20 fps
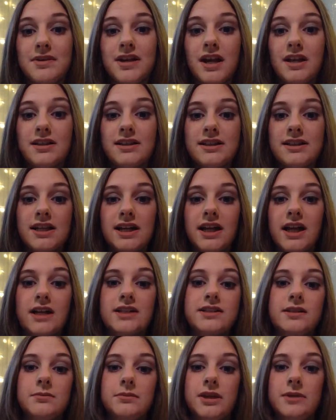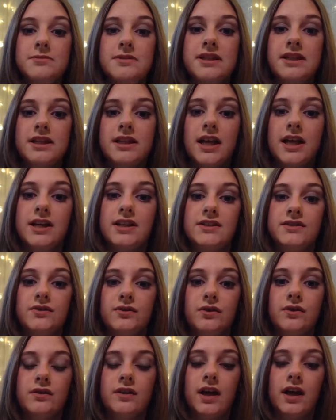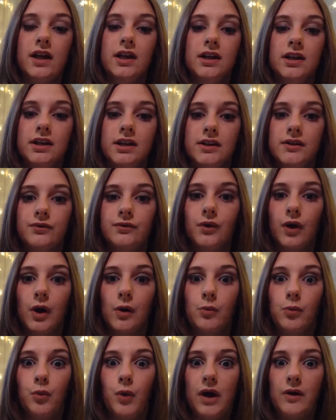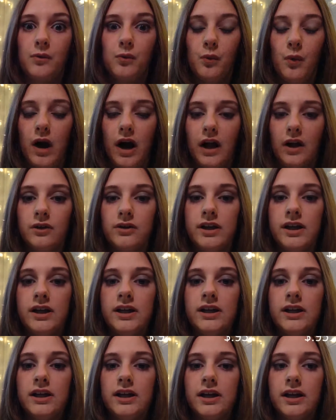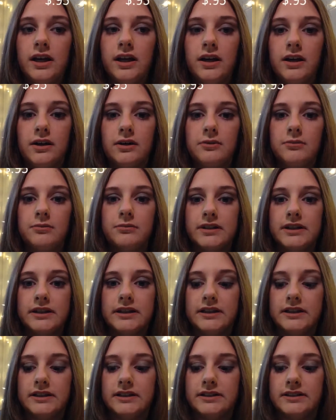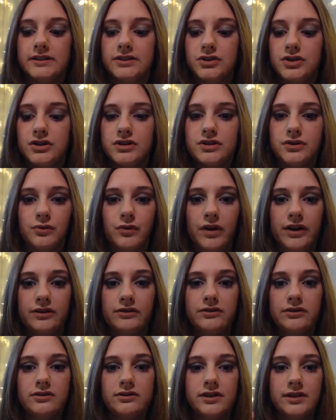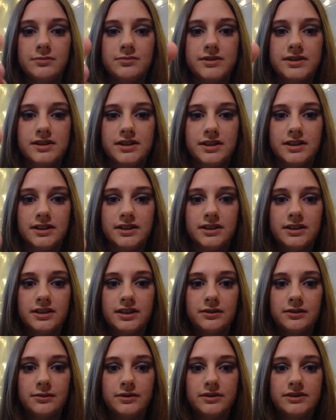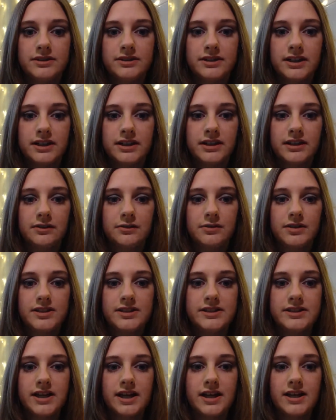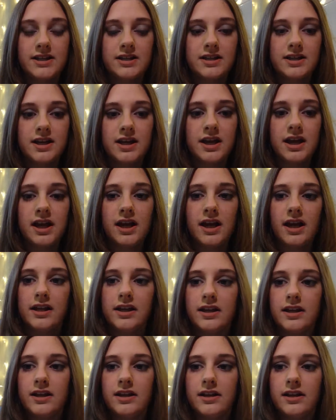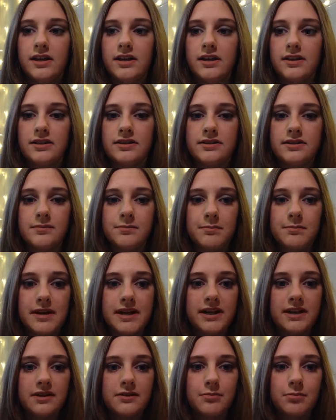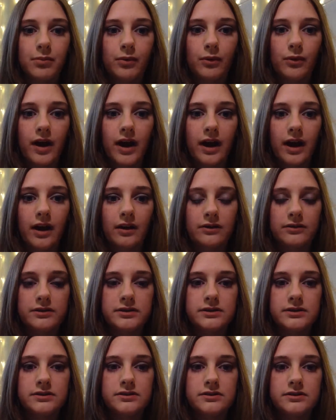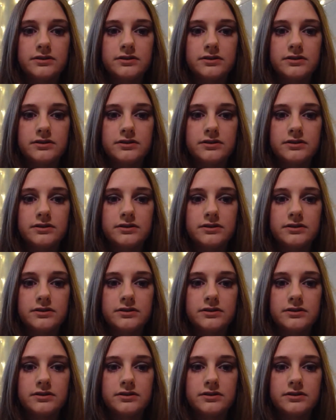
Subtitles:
but not least, I got some lipstick that is from Wet n Wild. It is just a regular lipstick. It was 93 cents, and it is mink brown